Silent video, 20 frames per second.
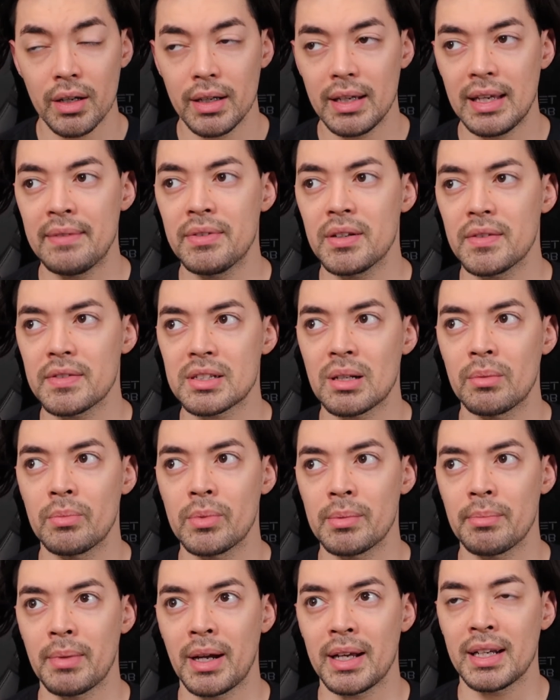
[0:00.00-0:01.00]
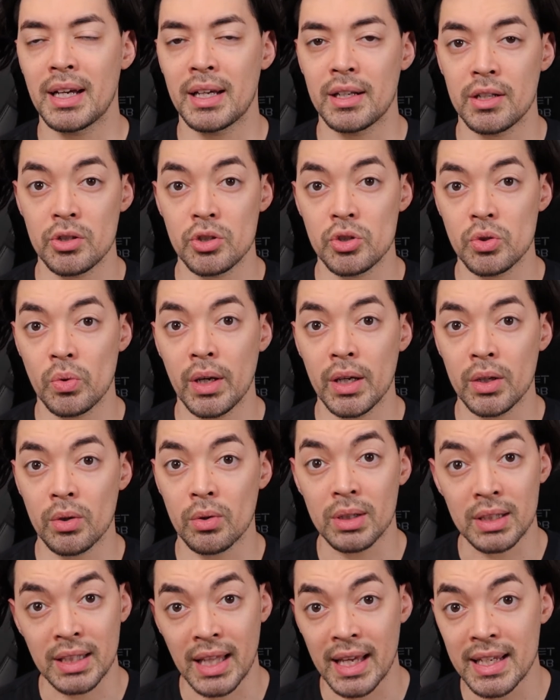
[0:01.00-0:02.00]
even if someone might not enjoy it
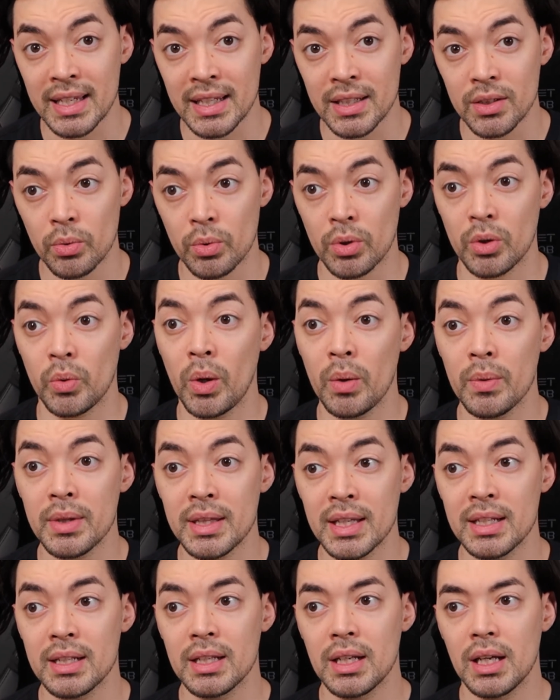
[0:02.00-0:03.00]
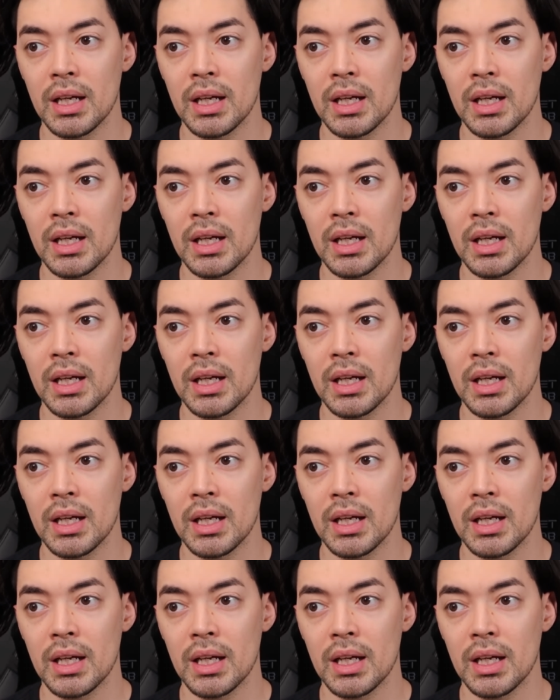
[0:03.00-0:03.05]
or like it or agree with it.